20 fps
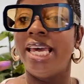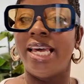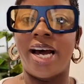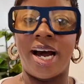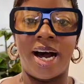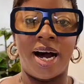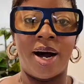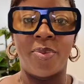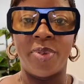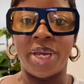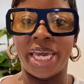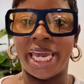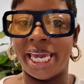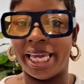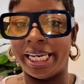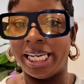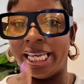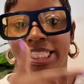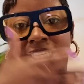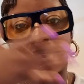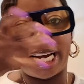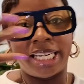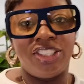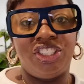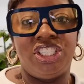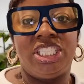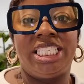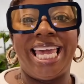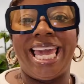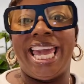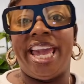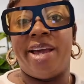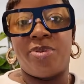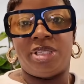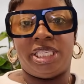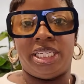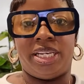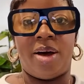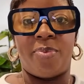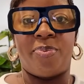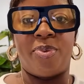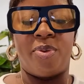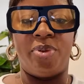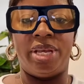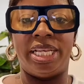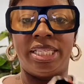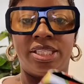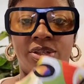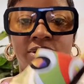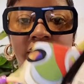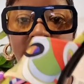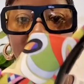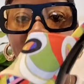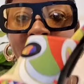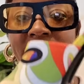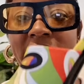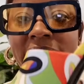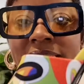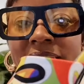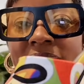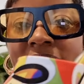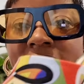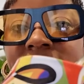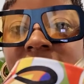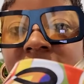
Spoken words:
and it kind of just amps it up a bit. So see, mine has